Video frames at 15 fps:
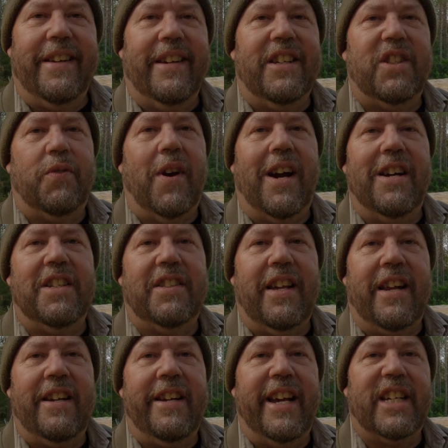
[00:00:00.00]
As far as
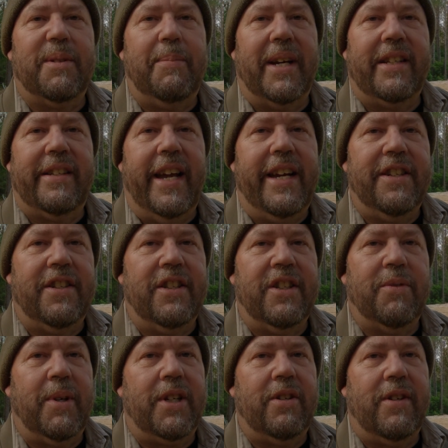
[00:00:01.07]
setting
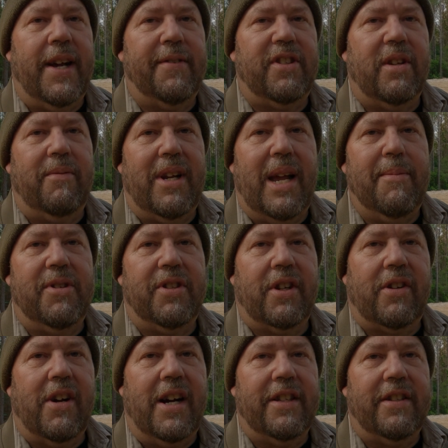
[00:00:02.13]
expectations, we do have some neighbors
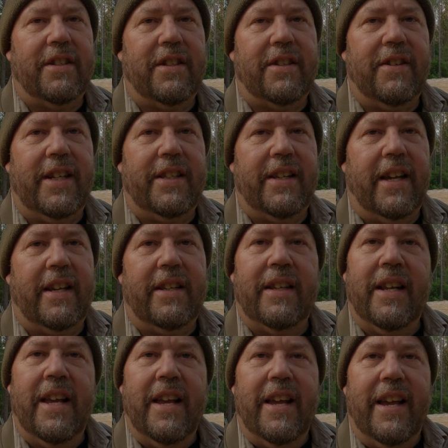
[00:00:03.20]
across the street that
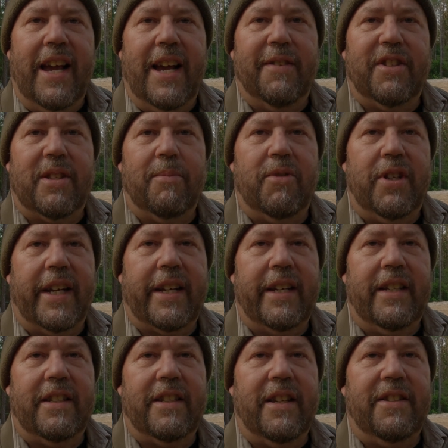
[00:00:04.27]
have some
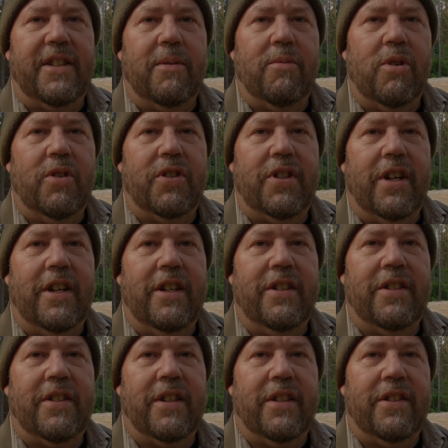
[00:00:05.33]
chickens and some
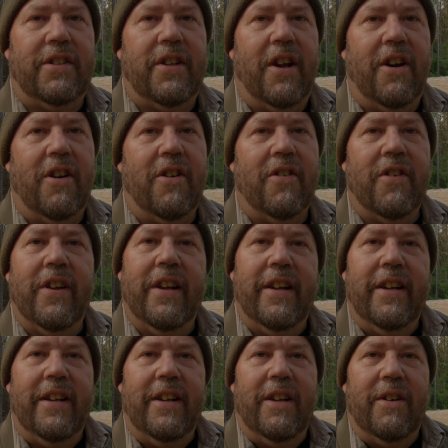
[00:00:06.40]
roosters. So
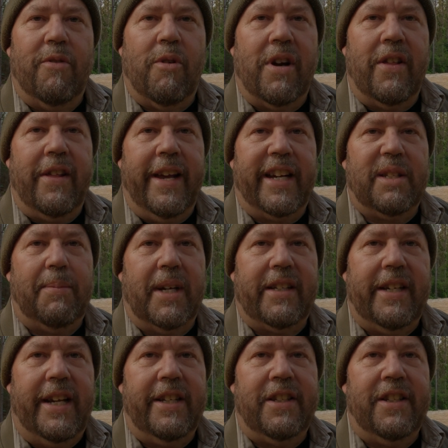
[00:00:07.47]
one of the
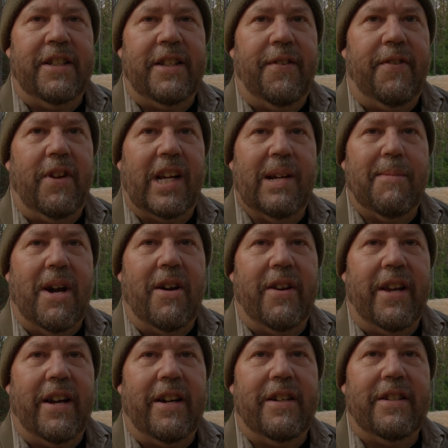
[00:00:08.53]
expectations if you come out
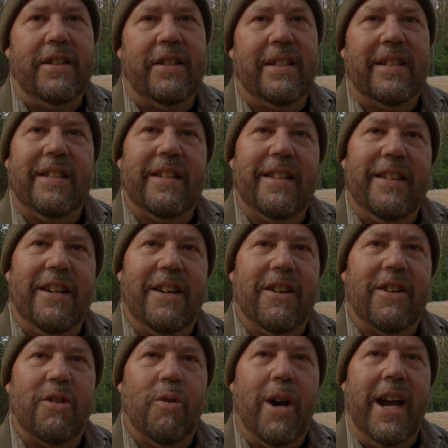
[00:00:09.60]
here is
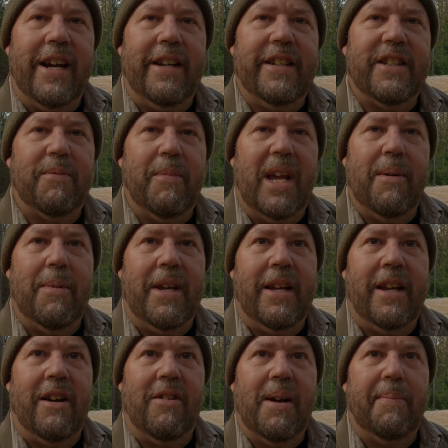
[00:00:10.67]
your quietness may be
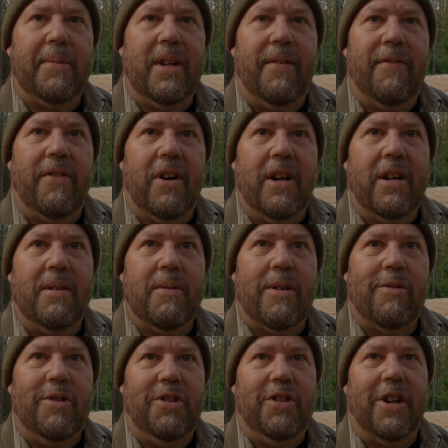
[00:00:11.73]
interrupted from a
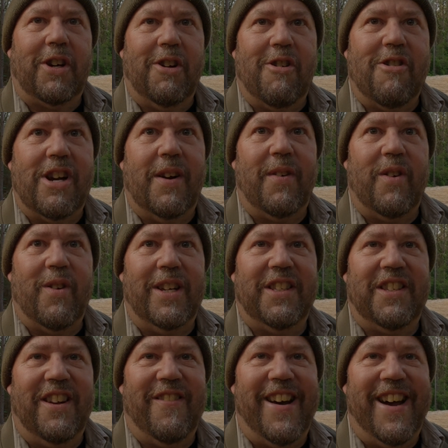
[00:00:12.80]
rooster crowing every
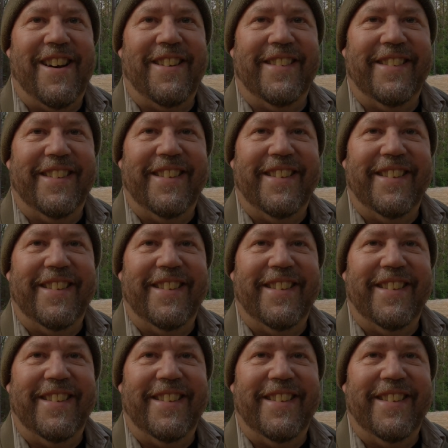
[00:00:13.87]
once in a while.